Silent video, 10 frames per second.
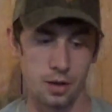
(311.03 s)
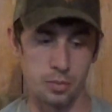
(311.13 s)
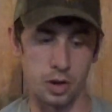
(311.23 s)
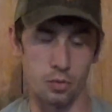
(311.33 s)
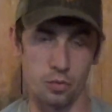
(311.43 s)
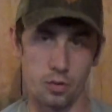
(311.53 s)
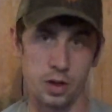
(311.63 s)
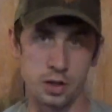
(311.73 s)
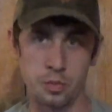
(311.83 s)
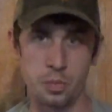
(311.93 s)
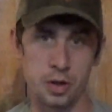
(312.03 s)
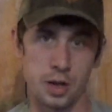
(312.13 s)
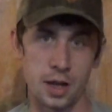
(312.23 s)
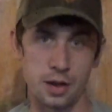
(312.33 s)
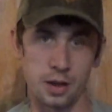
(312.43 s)
but when you put it
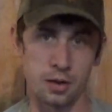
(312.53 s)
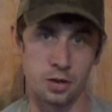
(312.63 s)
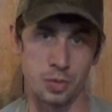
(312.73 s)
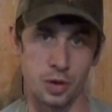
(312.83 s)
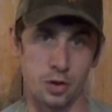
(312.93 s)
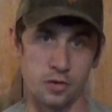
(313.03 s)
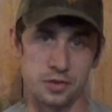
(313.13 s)
on the computer,